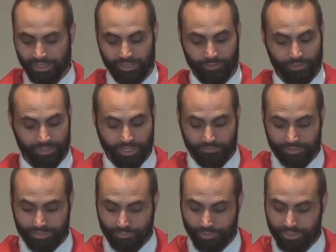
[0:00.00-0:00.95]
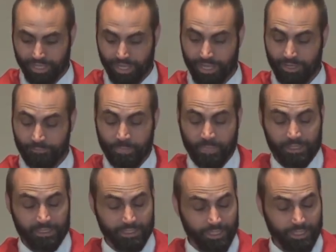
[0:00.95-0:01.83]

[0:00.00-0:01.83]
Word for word: Lord, give us more time to